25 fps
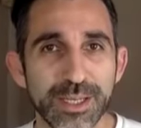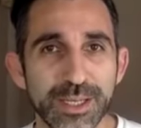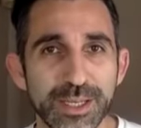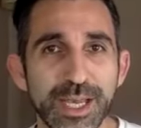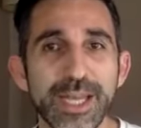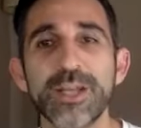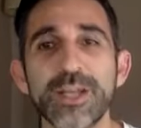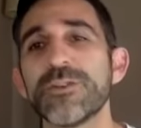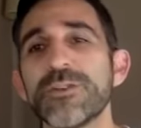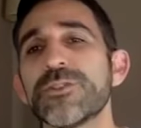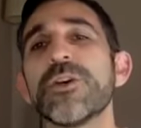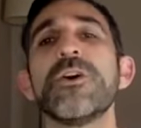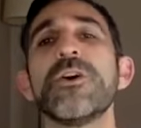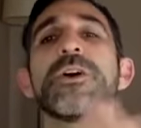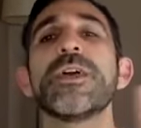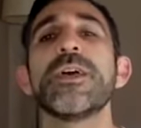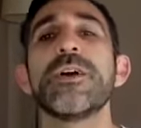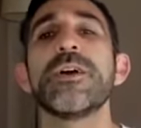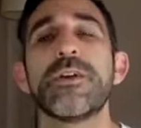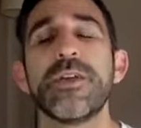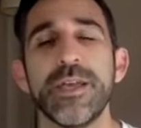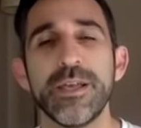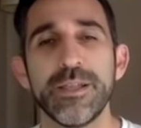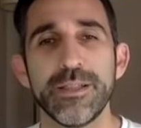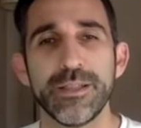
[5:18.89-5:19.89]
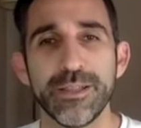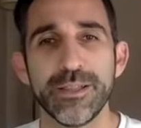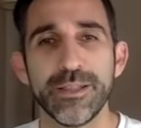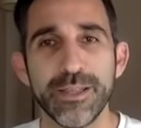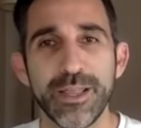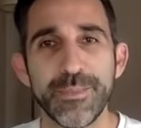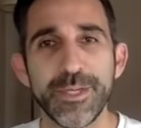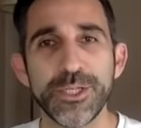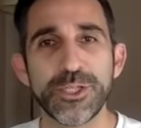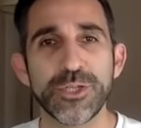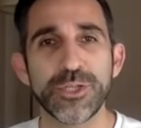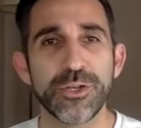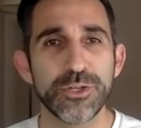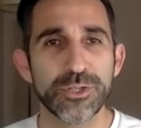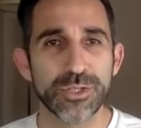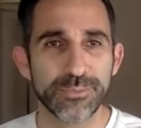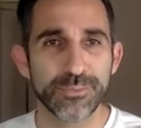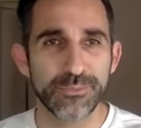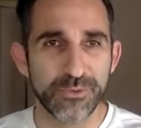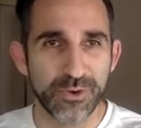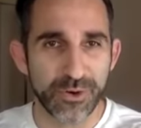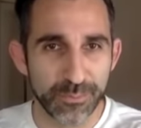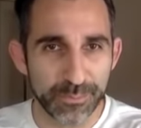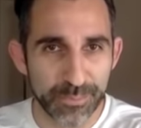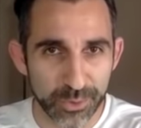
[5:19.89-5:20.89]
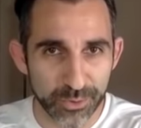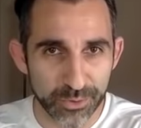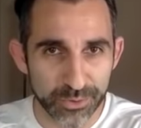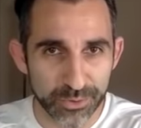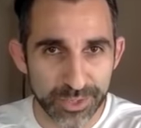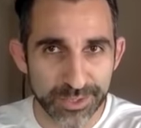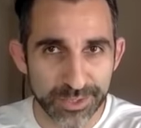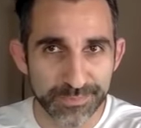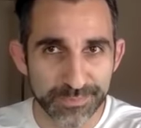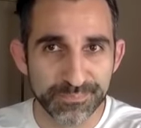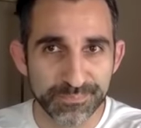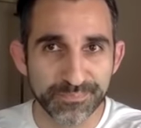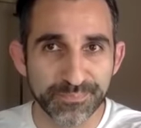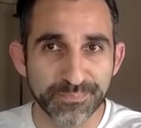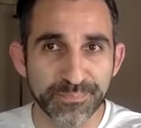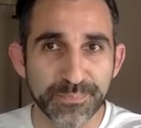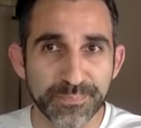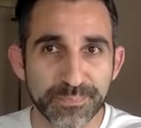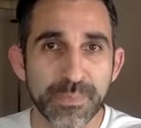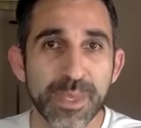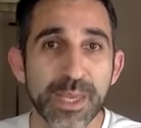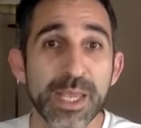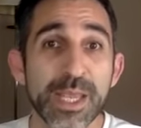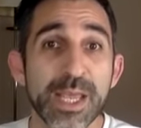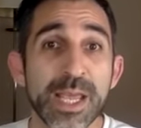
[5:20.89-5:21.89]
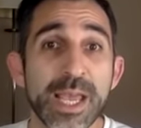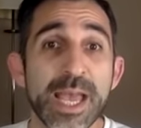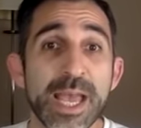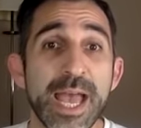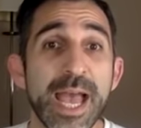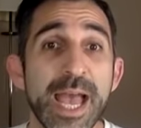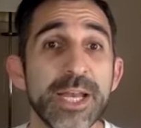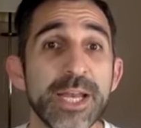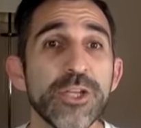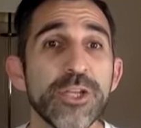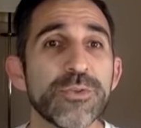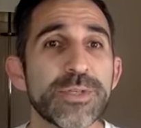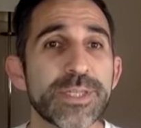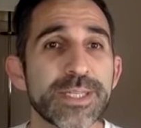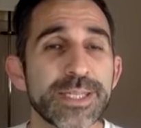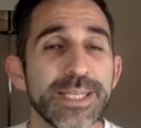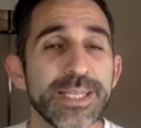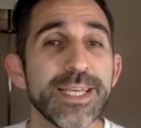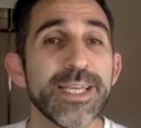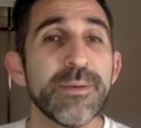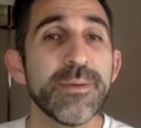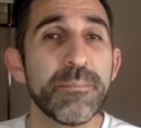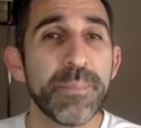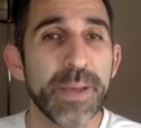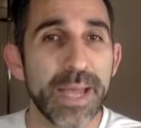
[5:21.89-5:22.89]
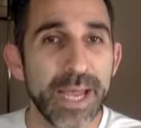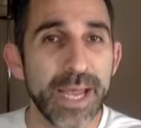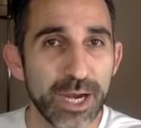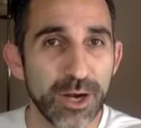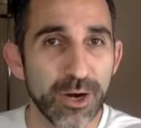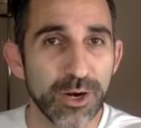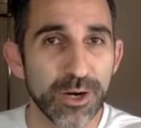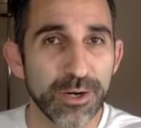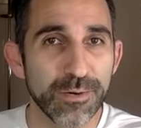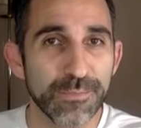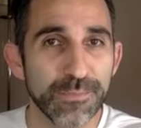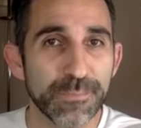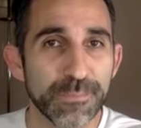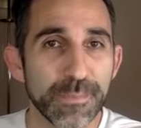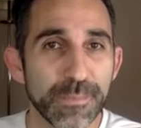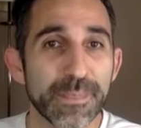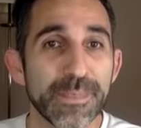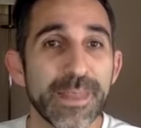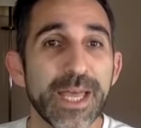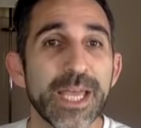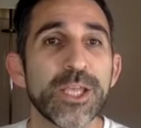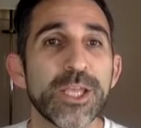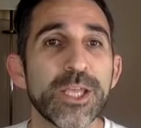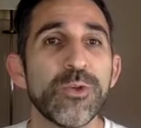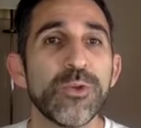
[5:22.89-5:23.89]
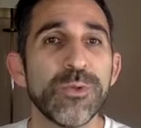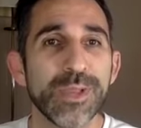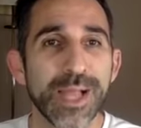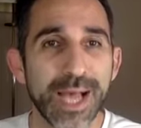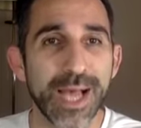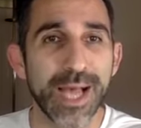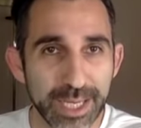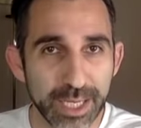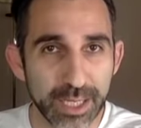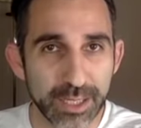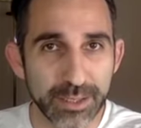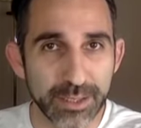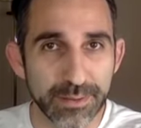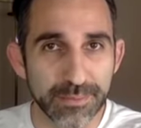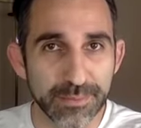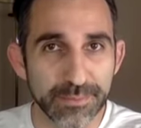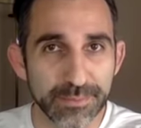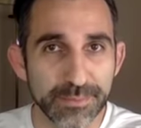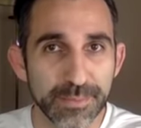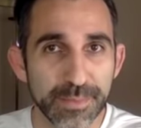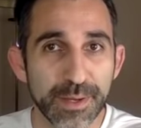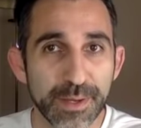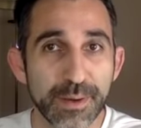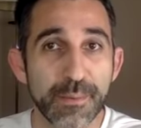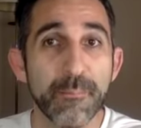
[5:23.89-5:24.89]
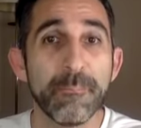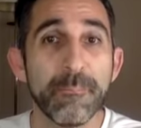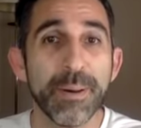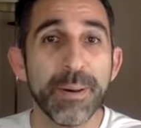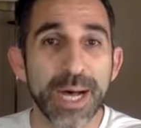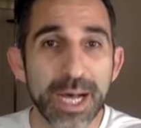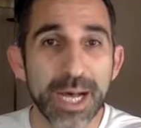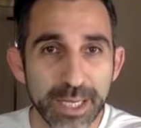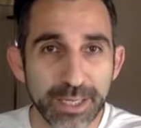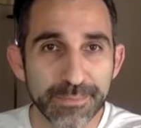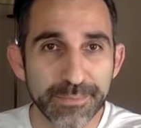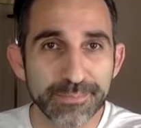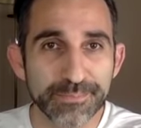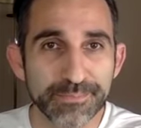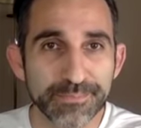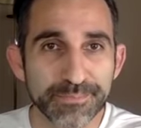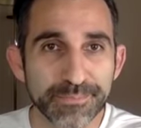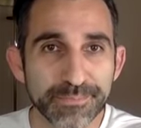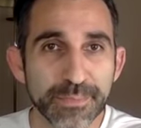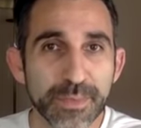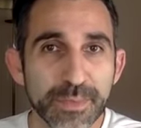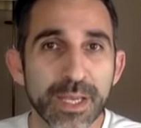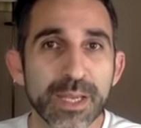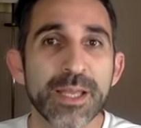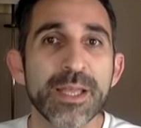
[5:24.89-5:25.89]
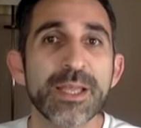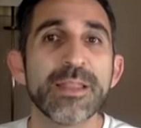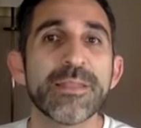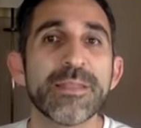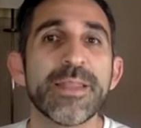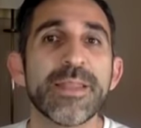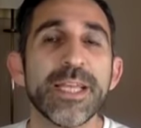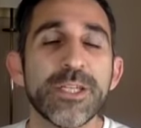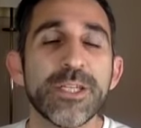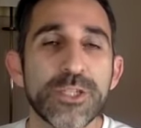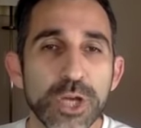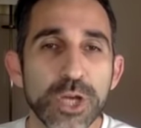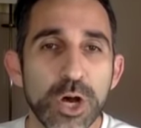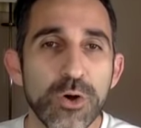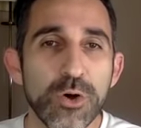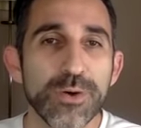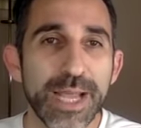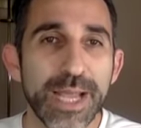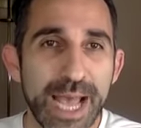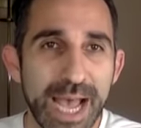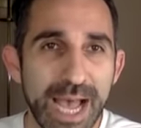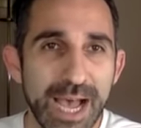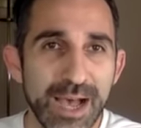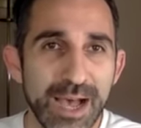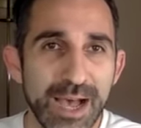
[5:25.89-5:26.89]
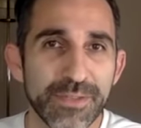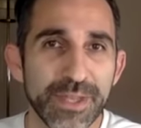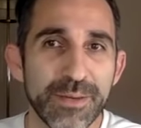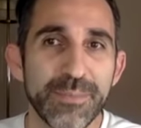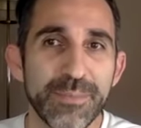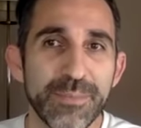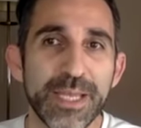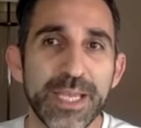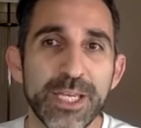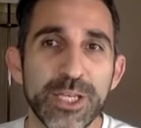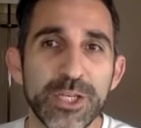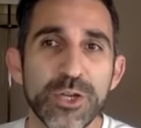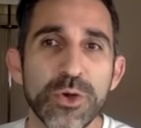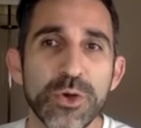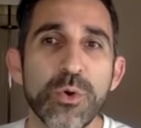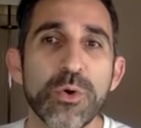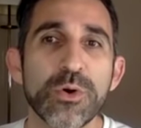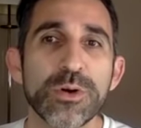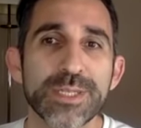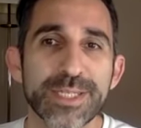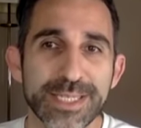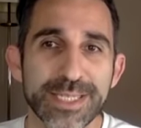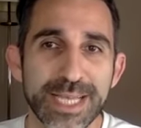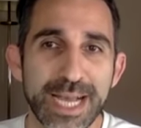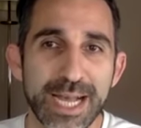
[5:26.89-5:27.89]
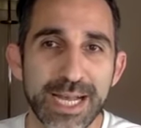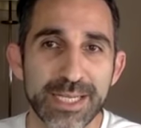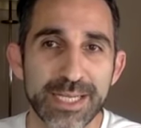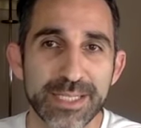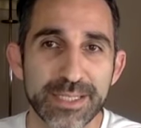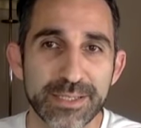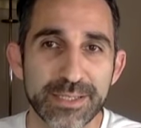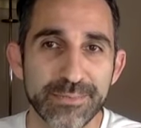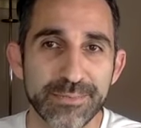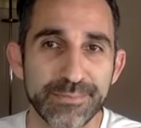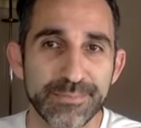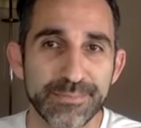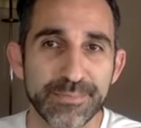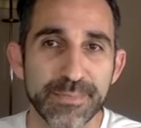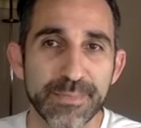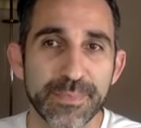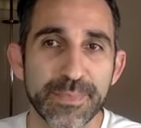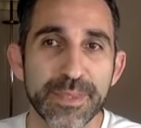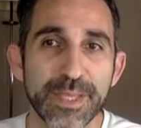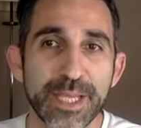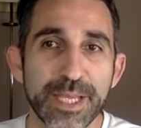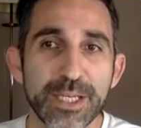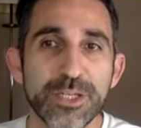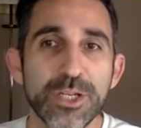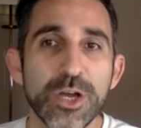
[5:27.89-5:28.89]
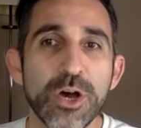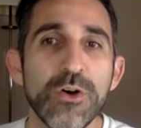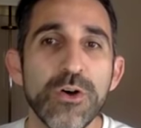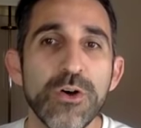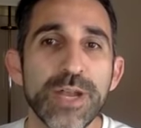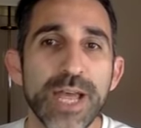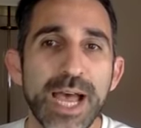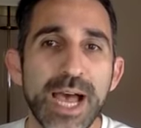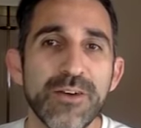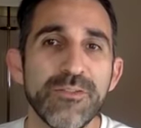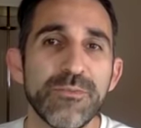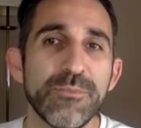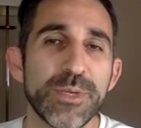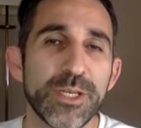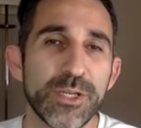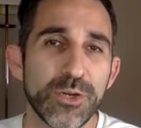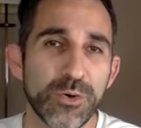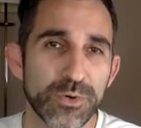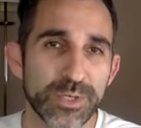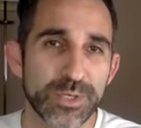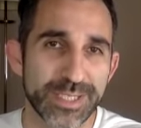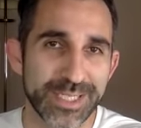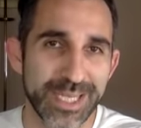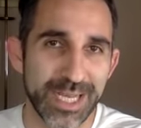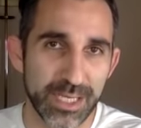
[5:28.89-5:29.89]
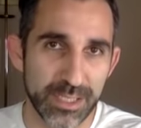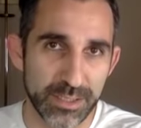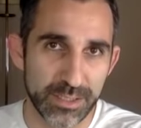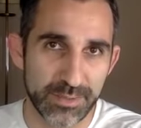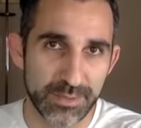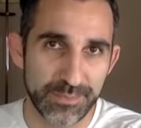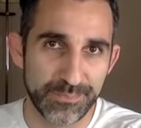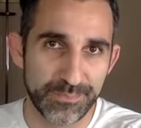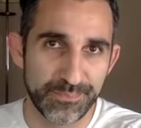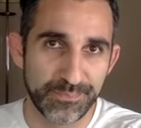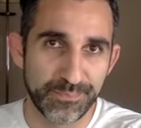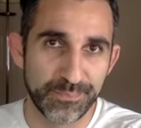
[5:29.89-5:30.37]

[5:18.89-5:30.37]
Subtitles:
And he goes, oh, okay, let me show you some of our boots. And you see a pair that you like, but they don't have them in your size. They don't have them in your size.